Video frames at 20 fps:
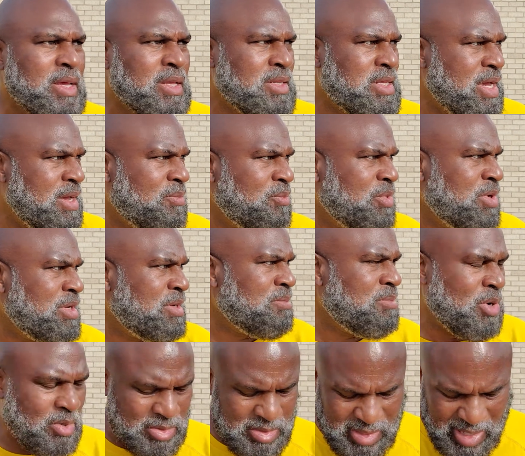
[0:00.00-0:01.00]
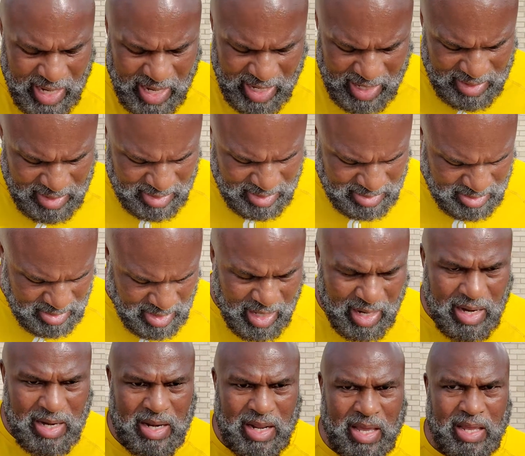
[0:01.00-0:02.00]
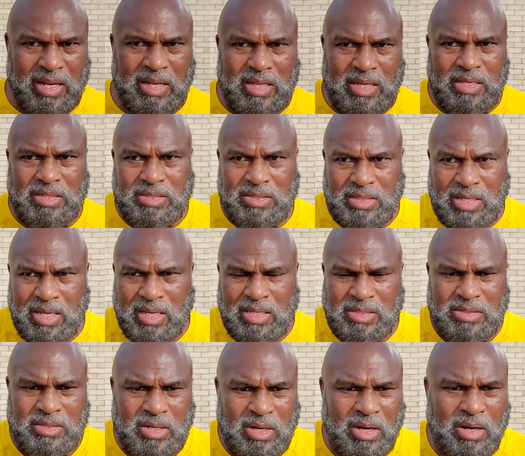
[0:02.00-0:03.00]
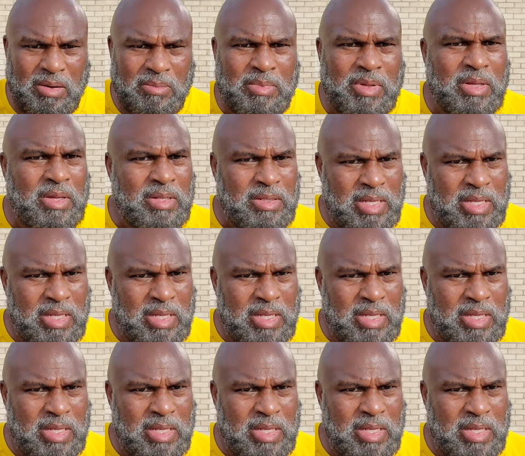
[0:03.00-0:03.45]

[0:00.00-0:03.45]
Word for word: that when most high start letting these things come